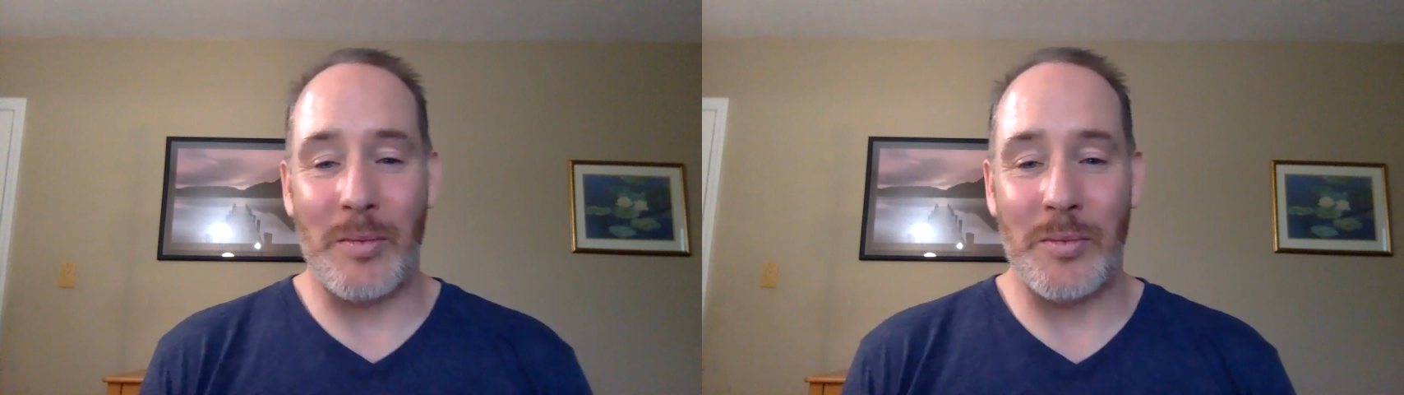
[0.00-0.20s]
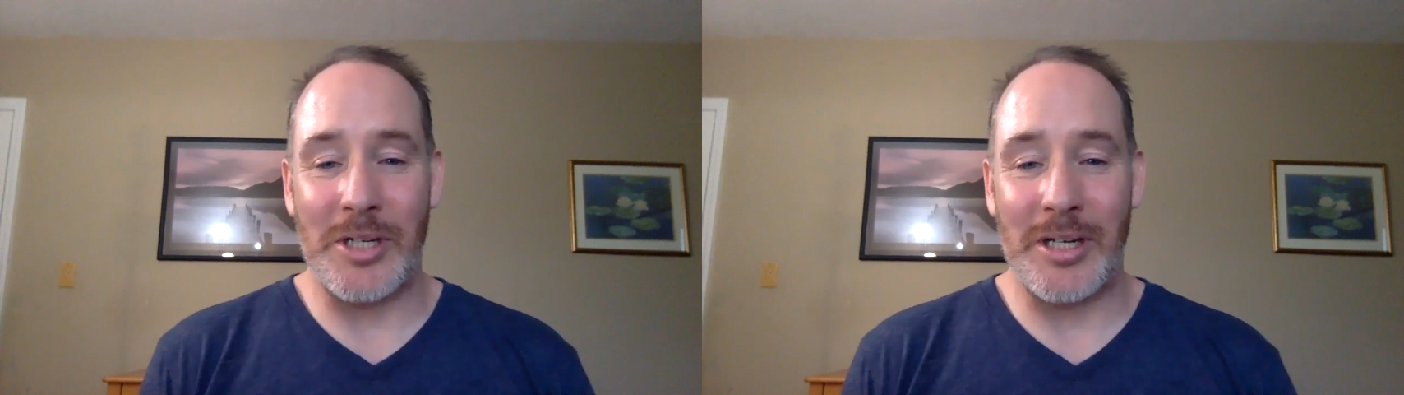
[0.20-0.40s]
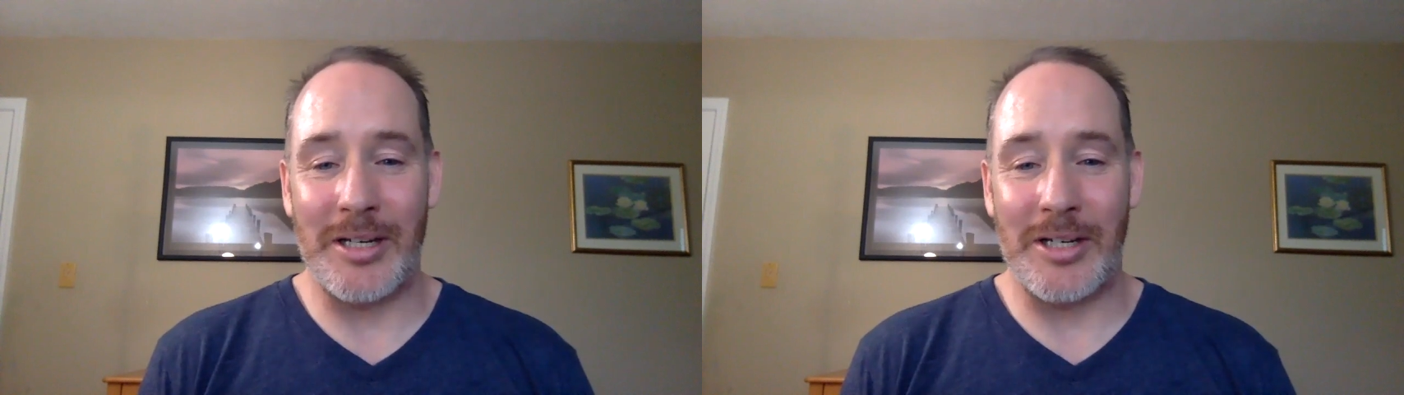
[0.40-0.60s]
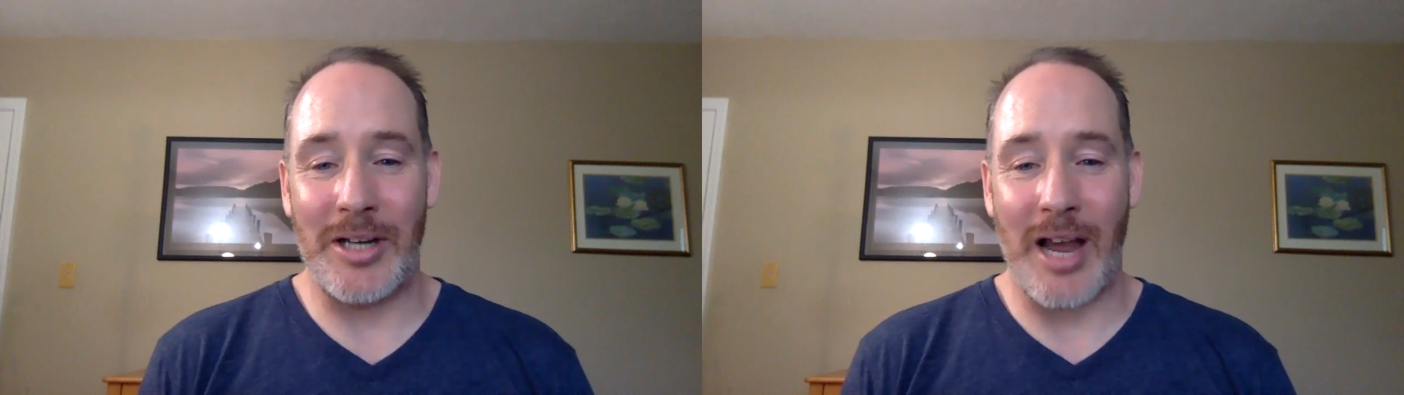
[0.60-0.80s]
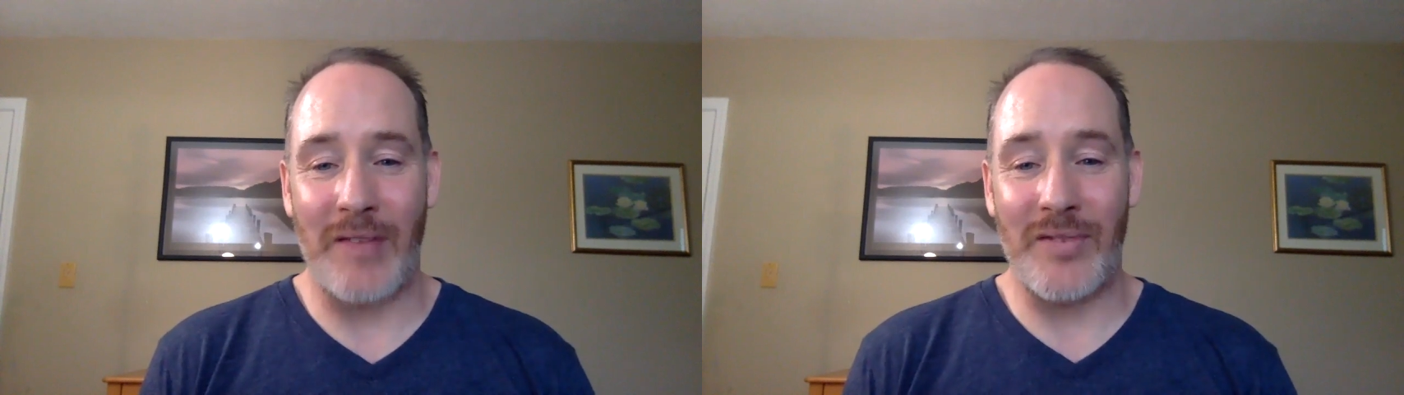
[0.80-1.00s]
she
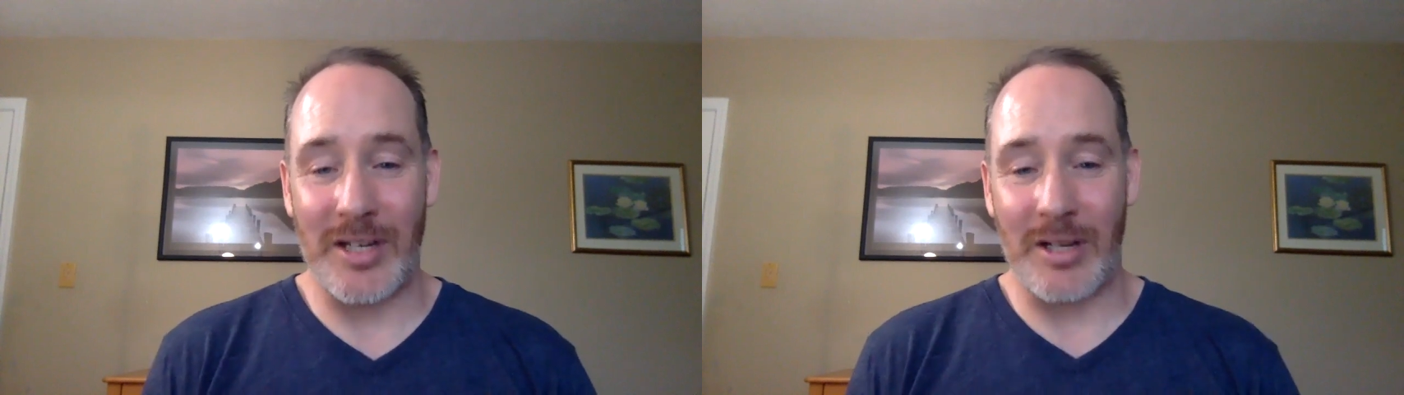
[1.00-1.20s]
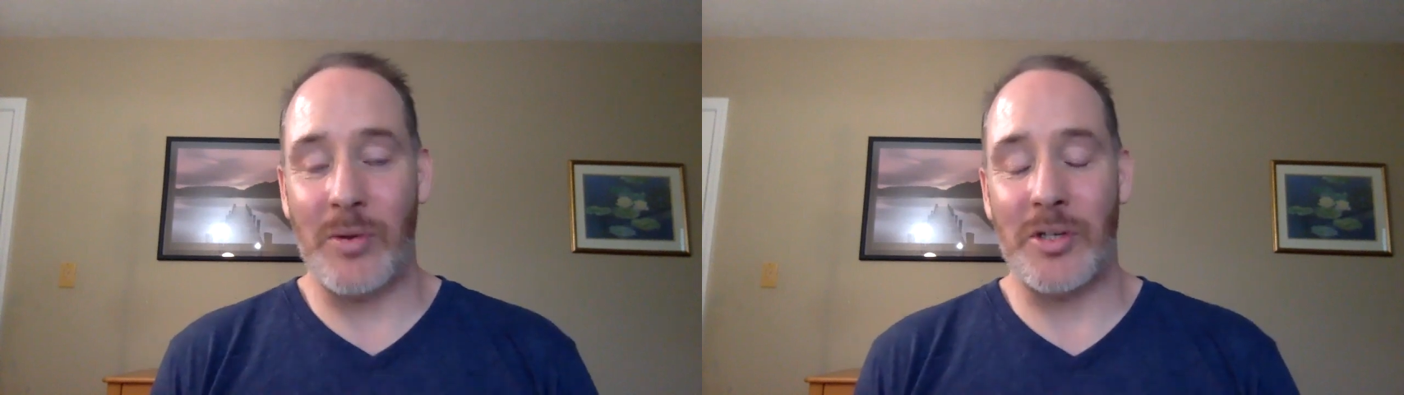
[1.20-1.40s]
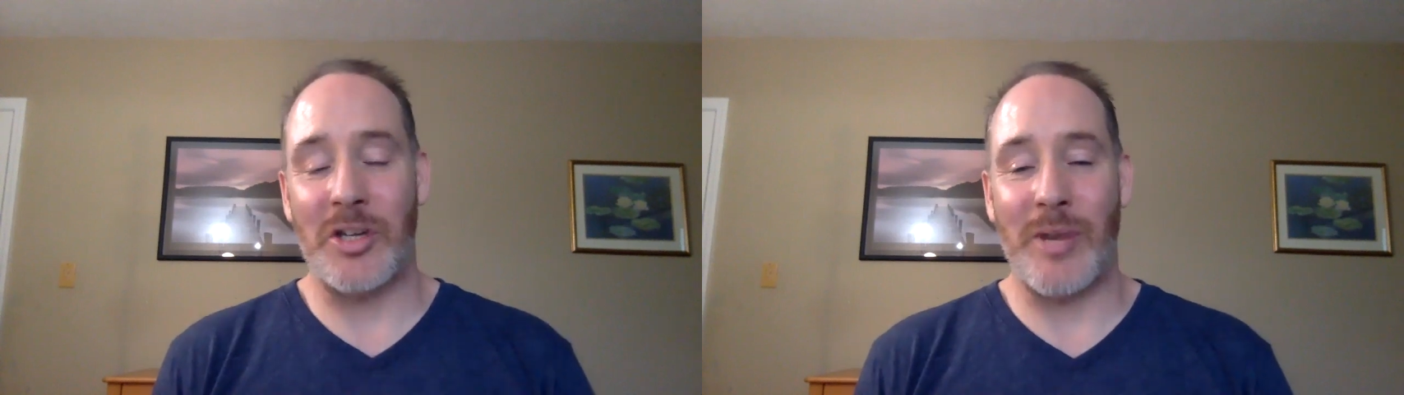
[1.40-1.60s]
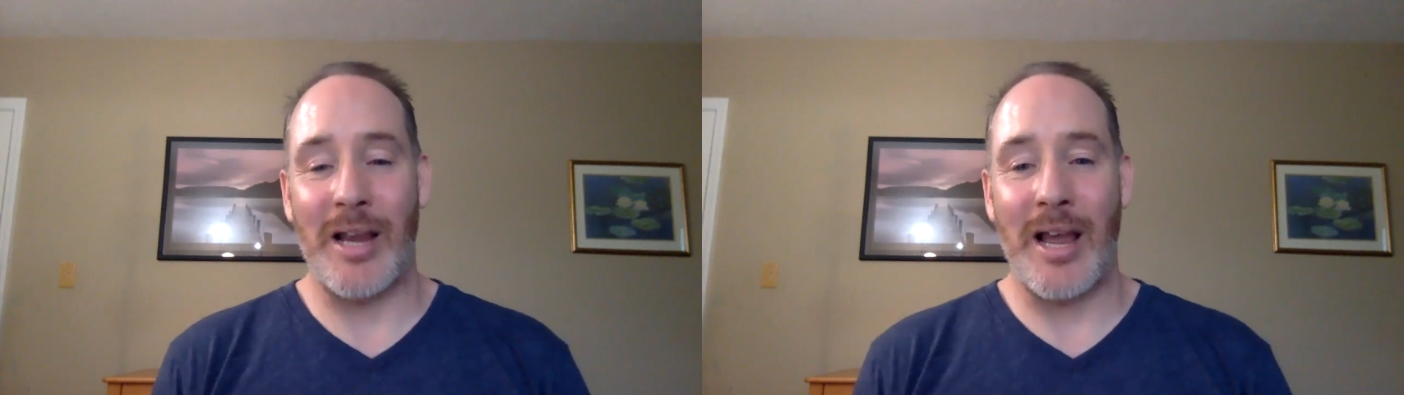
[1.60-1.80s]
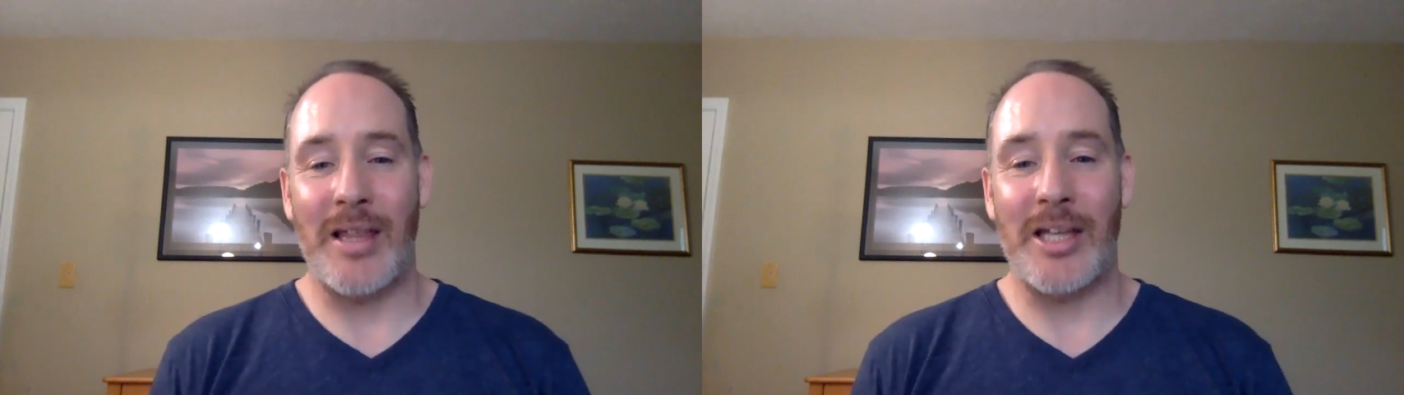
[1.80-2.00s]
kind of disclosed to me